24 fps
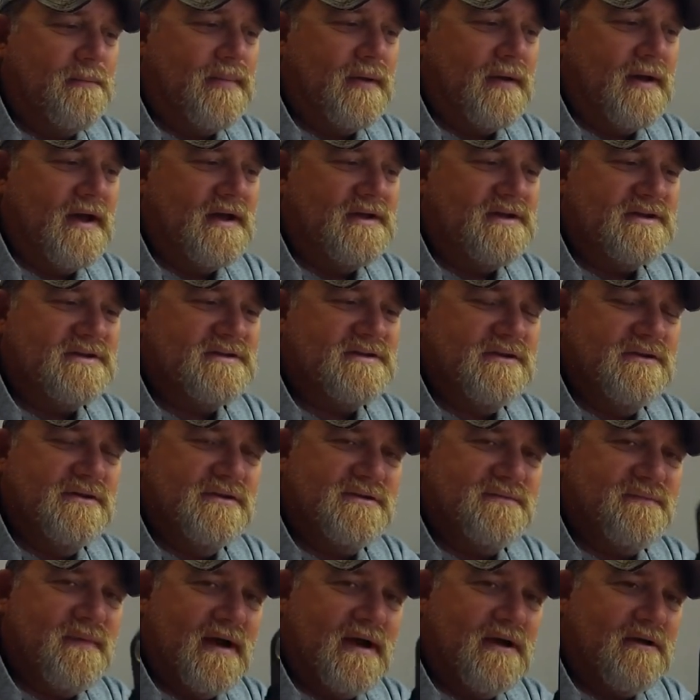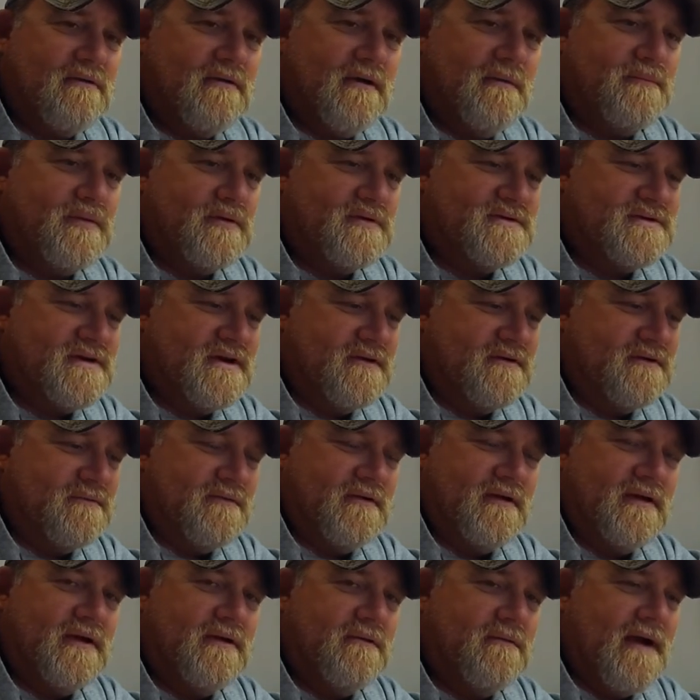and I just use my crimpers here to
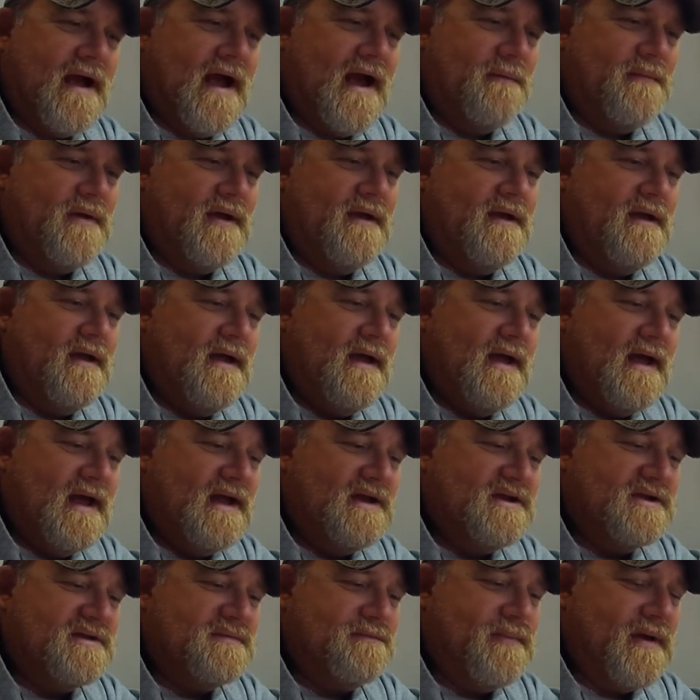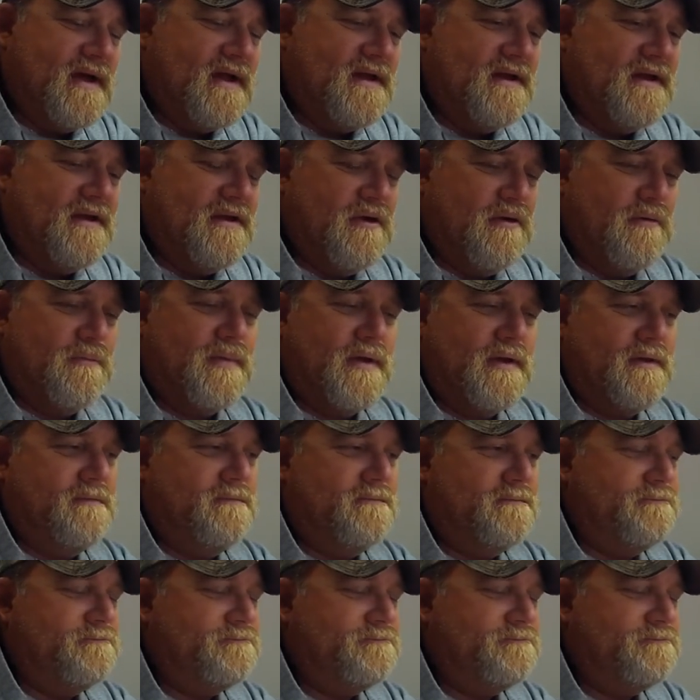really grab it and just bend it open